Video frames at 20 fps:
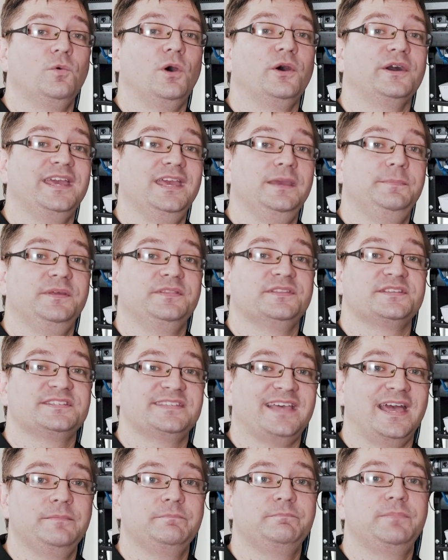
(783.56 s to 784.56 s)
while keeping the
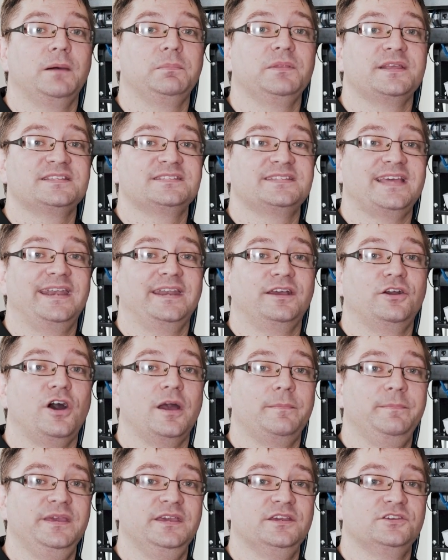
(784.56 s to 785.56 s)
same public static
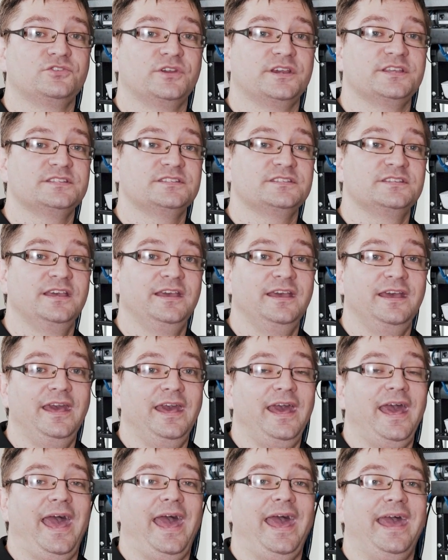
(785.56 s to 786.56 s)
IP address
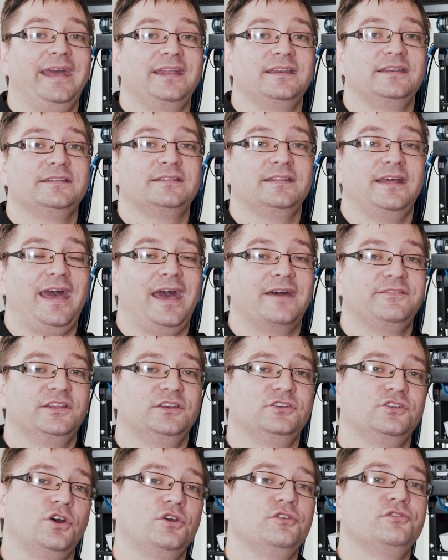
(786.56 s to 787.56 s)
and
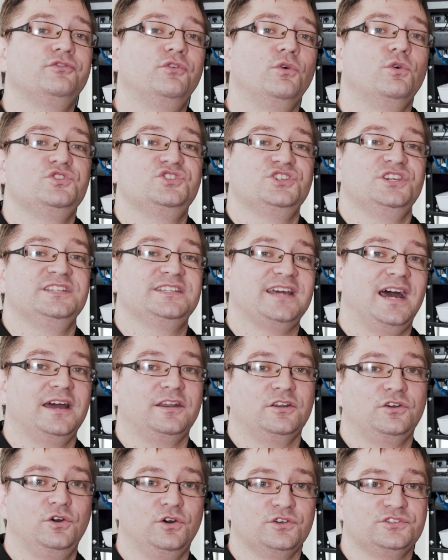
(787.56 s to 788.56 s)
having no 4G
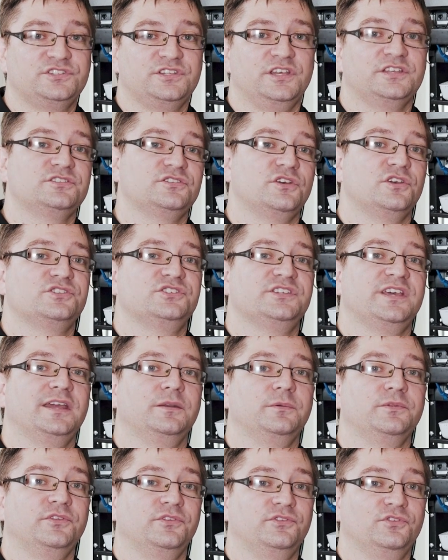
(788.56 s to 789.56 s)
data costs
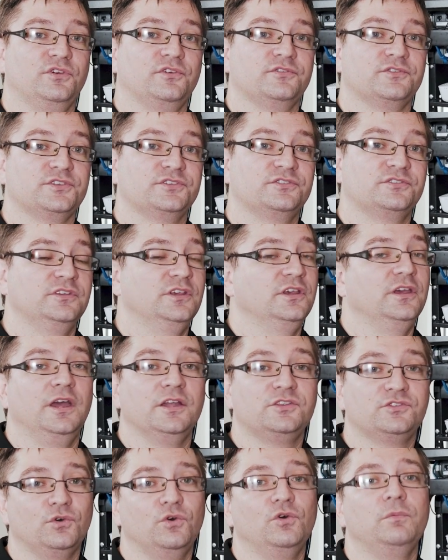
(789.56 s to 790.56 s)
associated with the service.
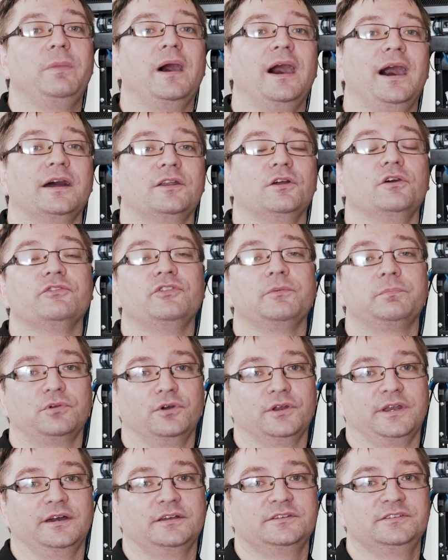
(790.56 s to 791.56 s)
It's all part of the
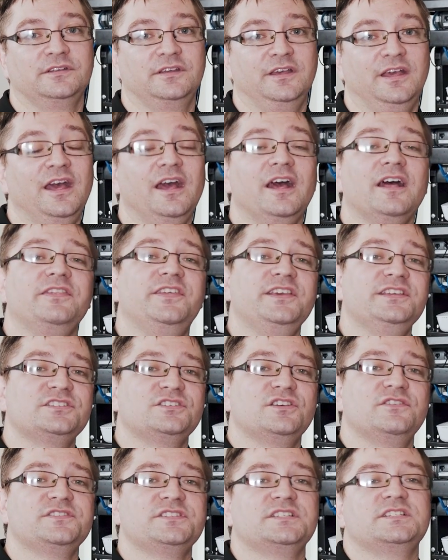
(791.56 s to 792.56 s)
product. These
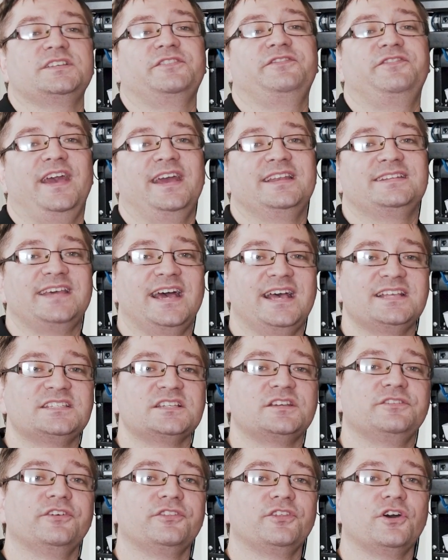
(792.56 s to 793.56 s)
services are
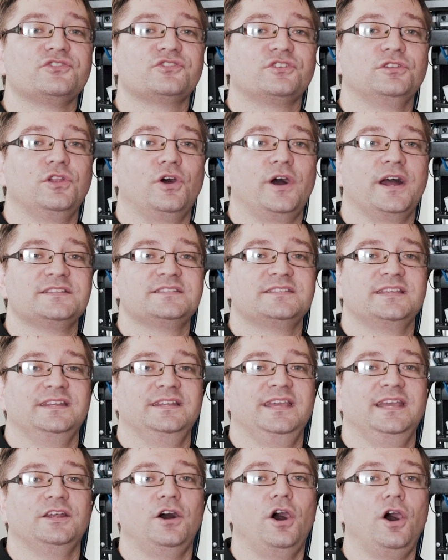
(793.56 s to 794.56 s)
fantastic for those clients
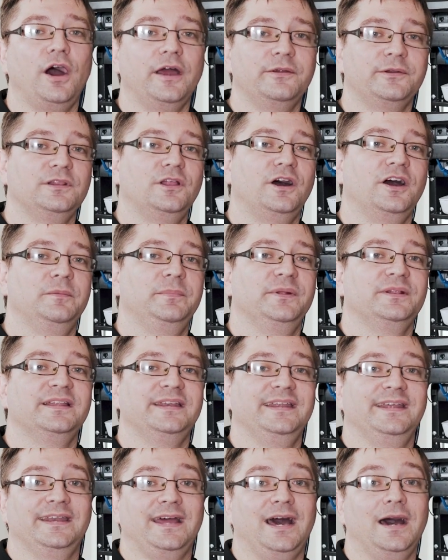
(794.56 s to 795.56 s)
that need high
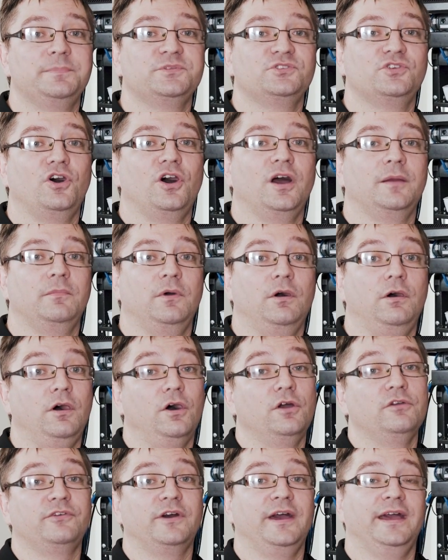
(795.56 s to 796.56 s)
reliability and uptime
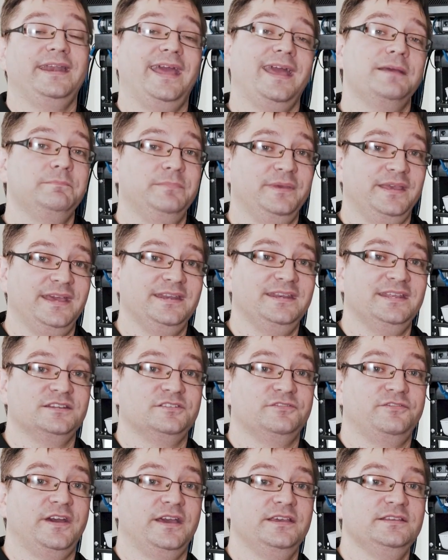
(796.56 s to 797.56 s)
over an NBN
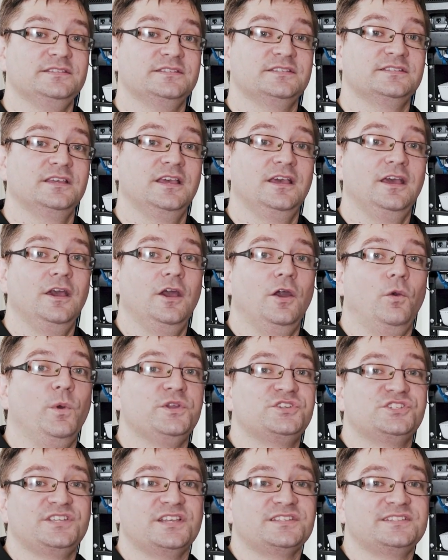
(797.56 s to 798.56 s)
interface,
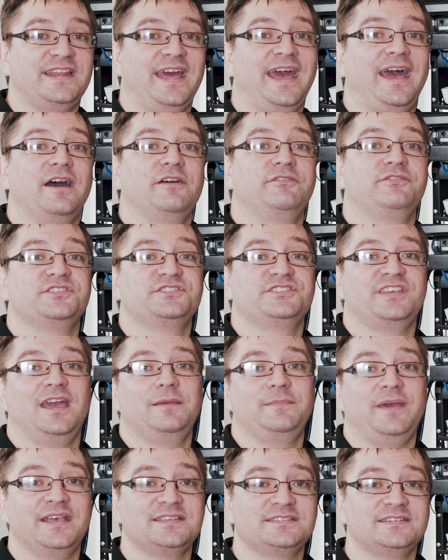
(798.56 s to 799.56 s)
which doesn't have the
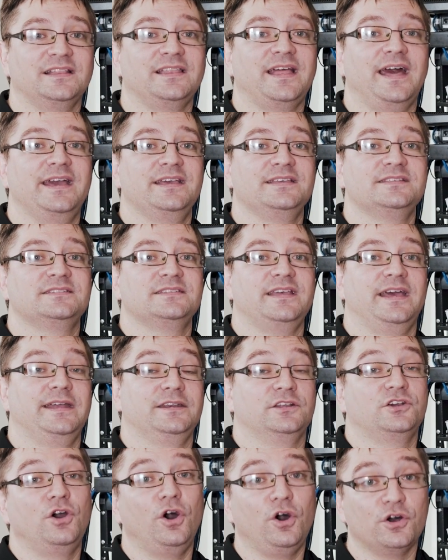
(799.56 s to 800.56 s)
same SLAs
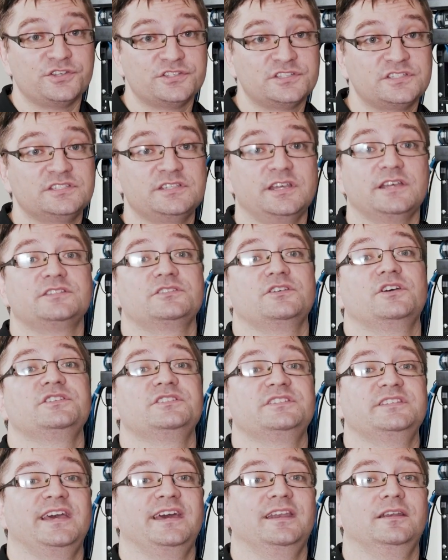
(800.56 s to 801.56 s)
and costs
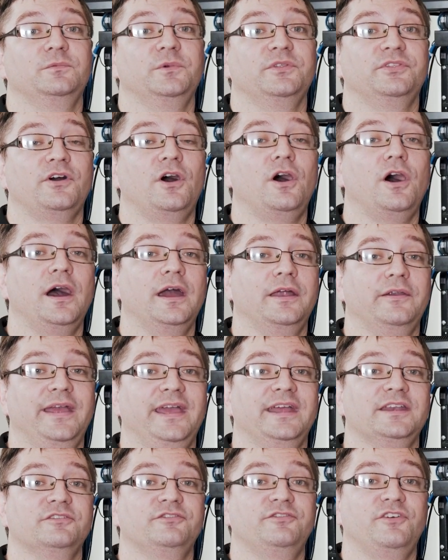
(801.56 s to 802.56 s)
associated with the higher
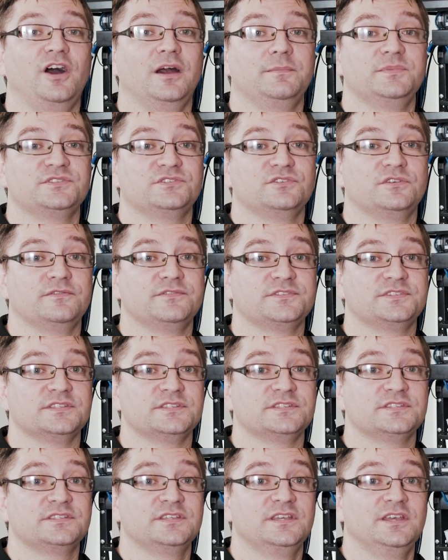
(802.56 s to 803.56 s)
end fibre
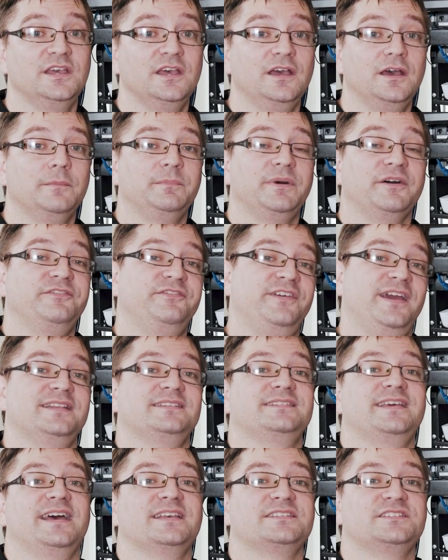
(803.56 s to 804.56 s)
services. But
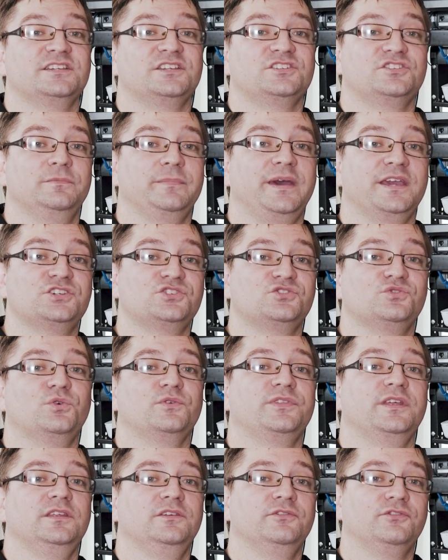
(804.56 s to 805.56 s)
fantastic to make
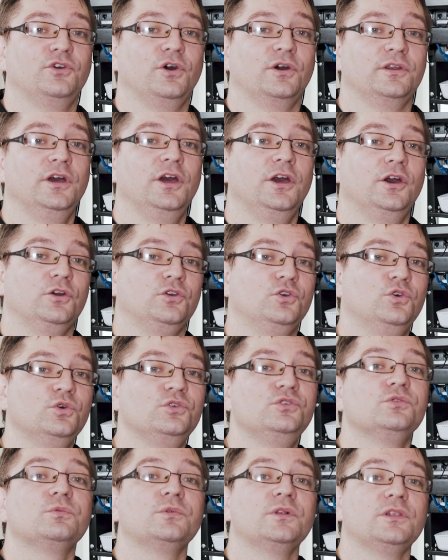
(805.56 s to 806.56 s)
sure that you've got
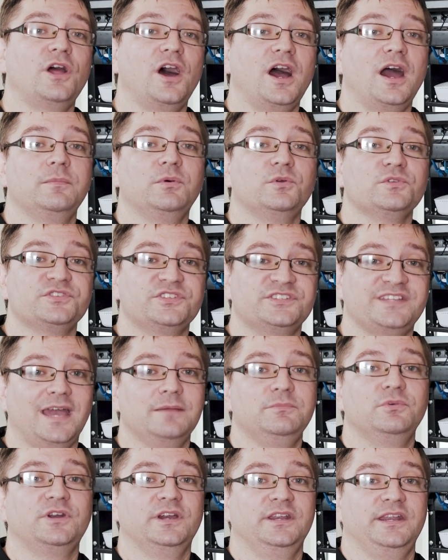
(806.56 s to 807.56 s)
good, reliable,
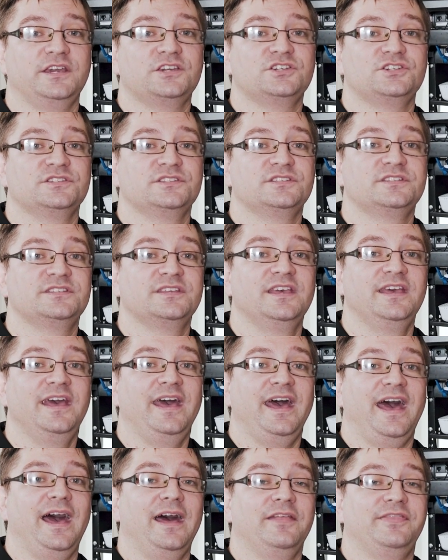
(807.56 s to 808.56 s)
stable connections
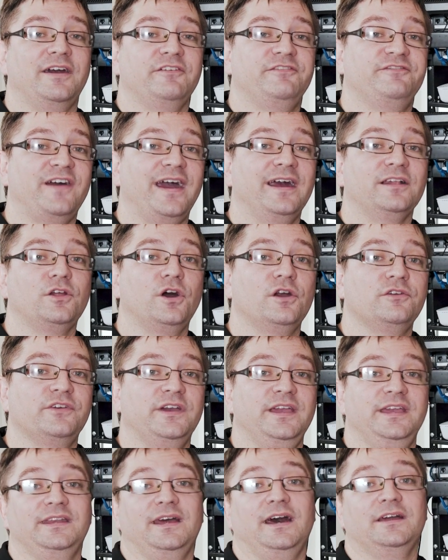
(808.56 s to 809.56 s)
uh, that fail
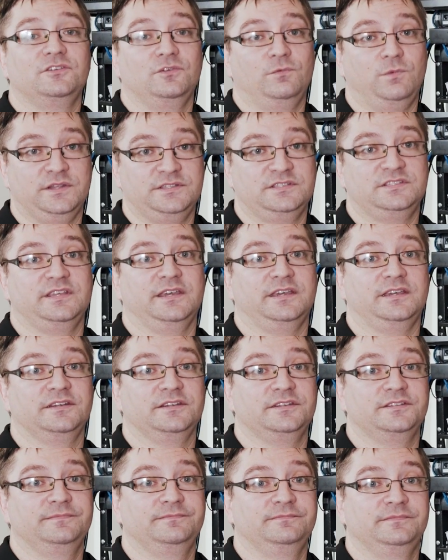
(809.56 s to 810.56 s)
over in under one
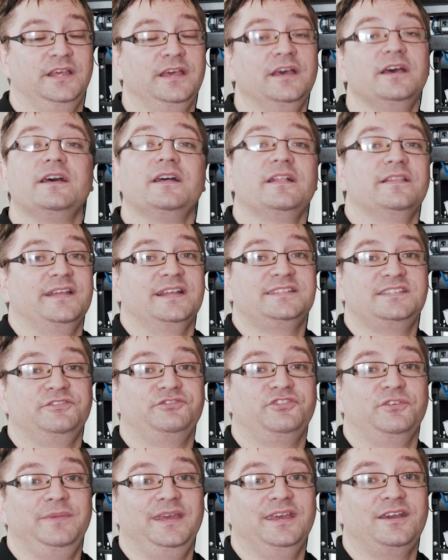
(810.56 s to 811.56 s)
second. That's
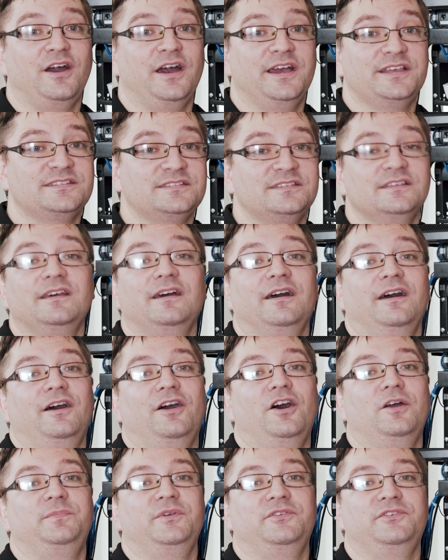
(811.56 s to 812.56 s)
it from me, guys.
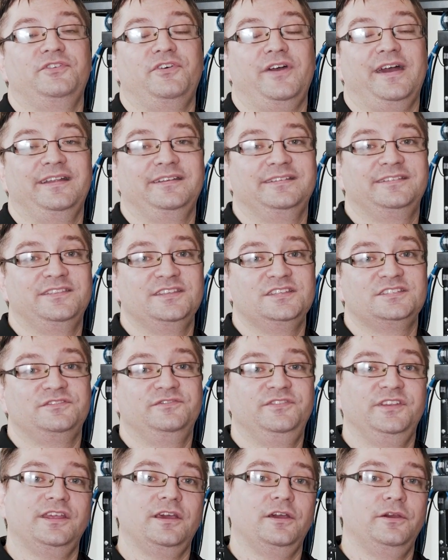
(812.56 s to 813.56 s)
Hope you found this
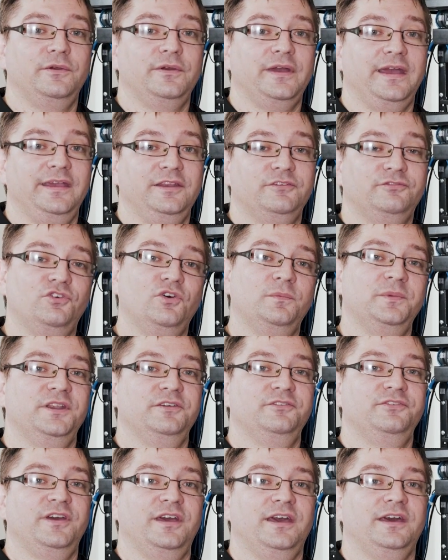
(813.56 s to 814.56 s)
video
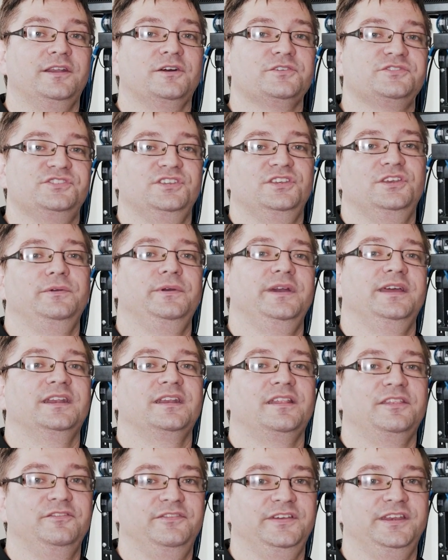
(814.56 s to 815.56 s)
informative, and I'll see you in
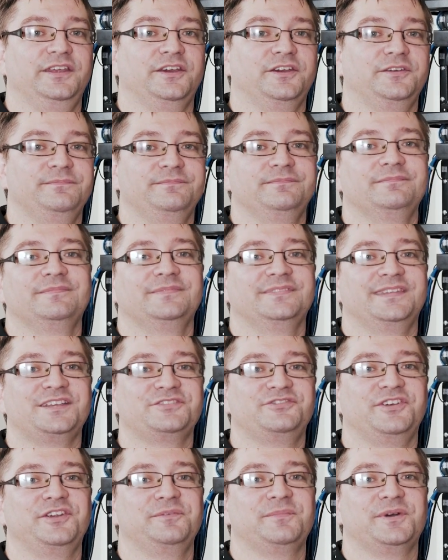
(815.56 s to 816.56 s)
another video.
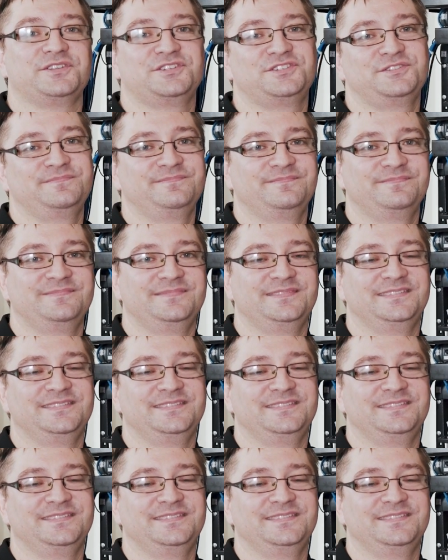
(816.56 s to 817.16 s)
Thanks very much.